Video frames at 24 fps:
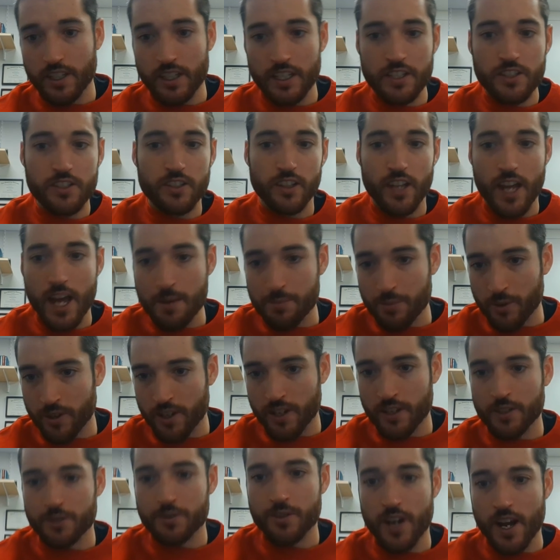Each lap
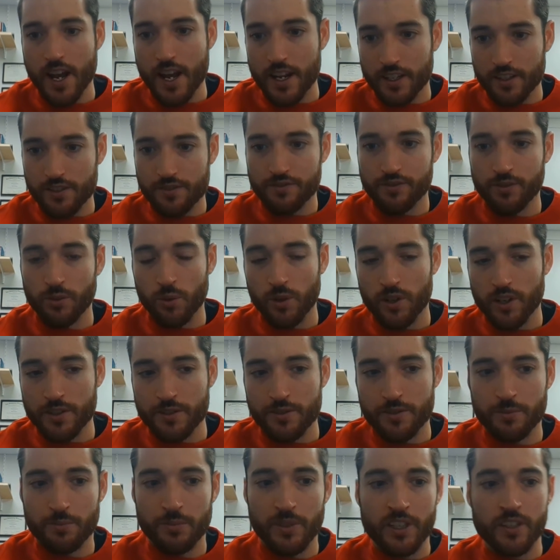around the track is
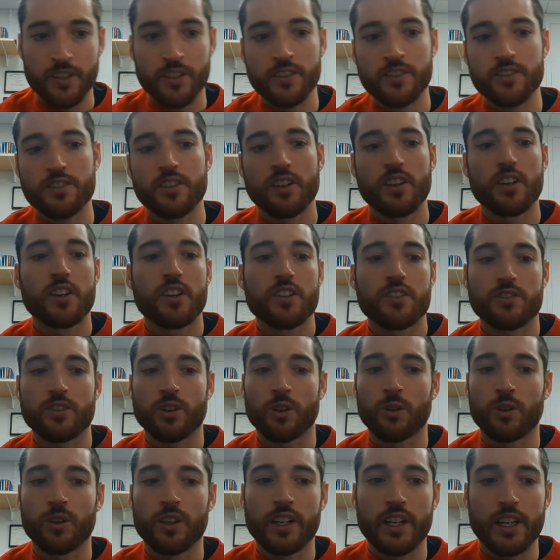400 meters.
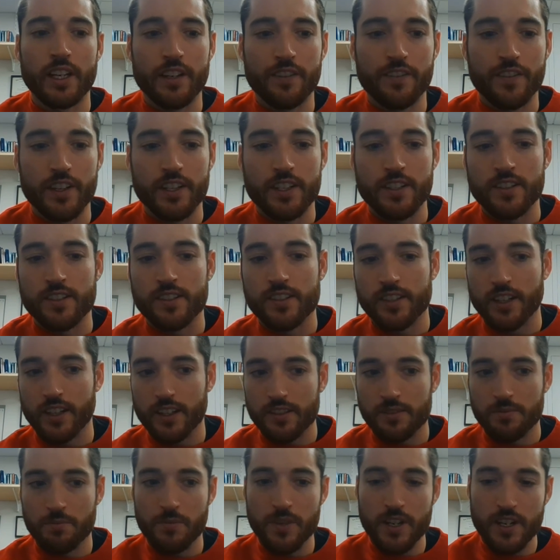So if in
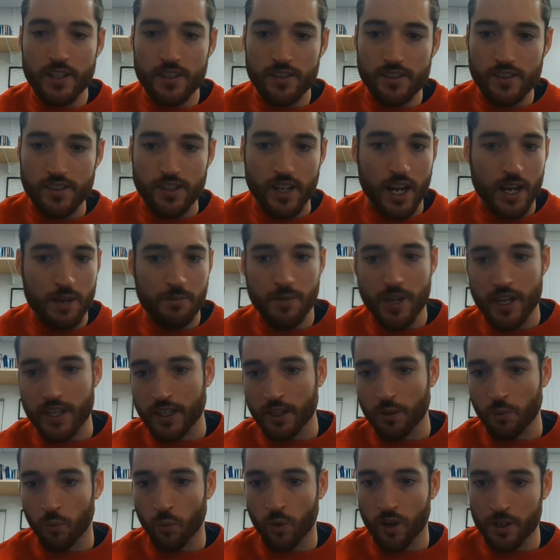6 minutes I make
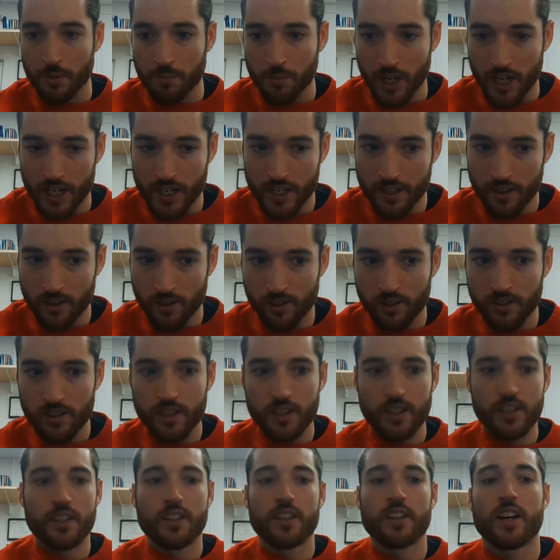it 1 mile,
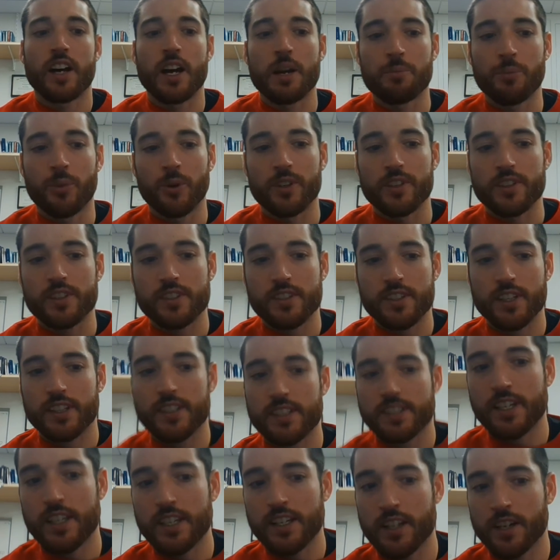I put
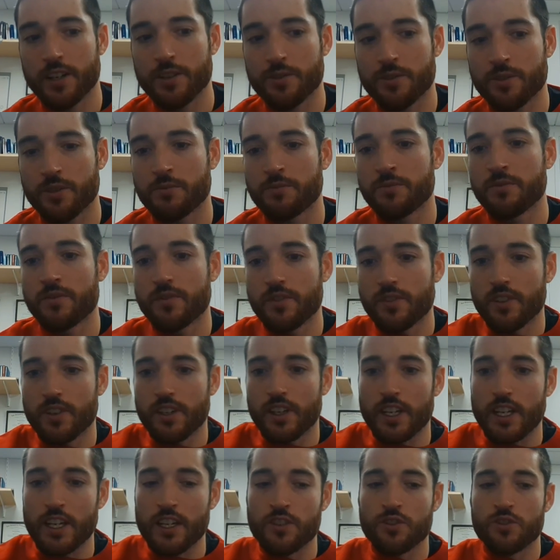1,600
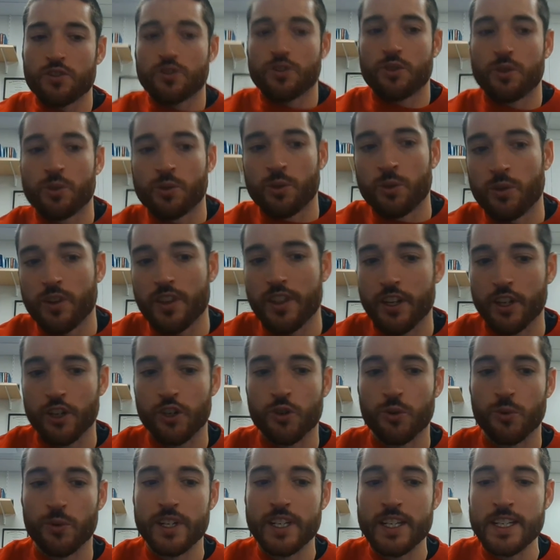into the
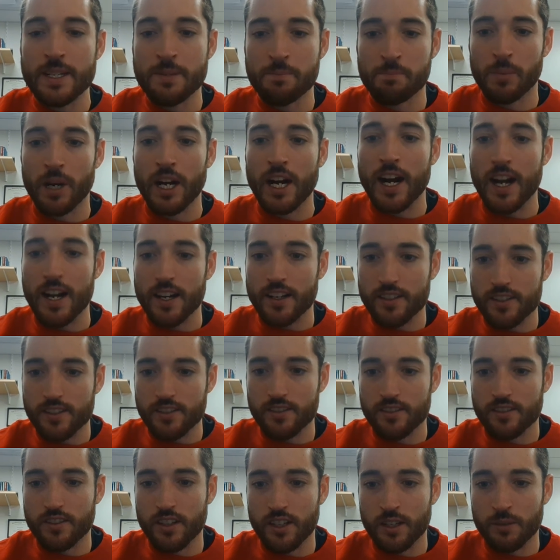green box.
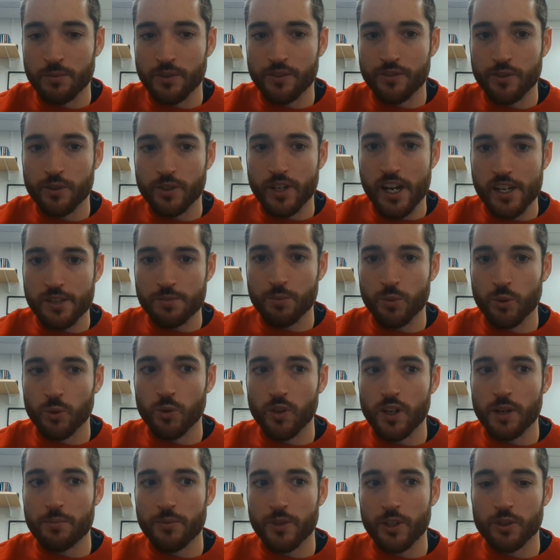If you guys pull
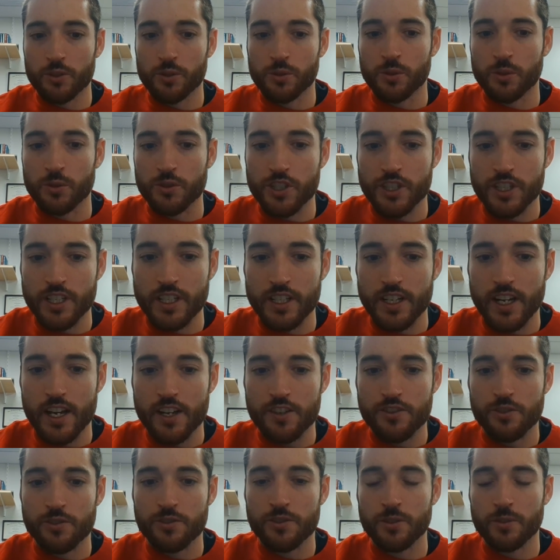up the Google Sheet
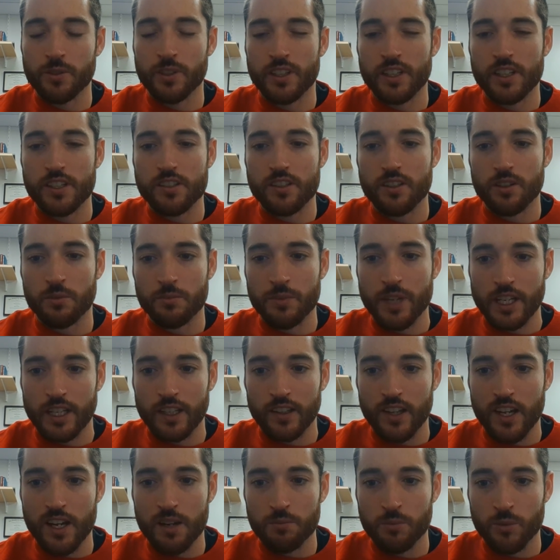as you're doing this, it'll make a
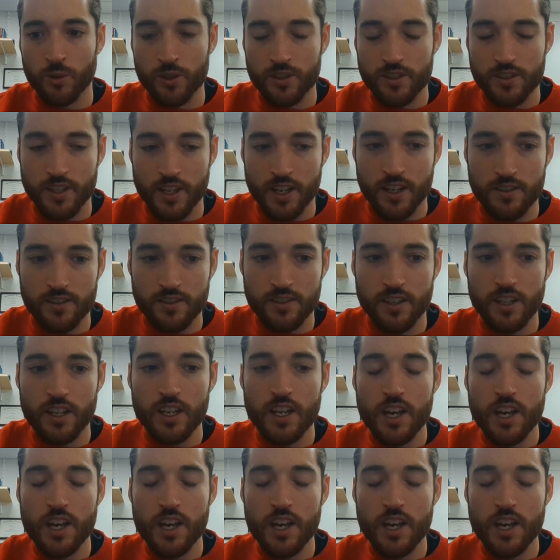lot more sense.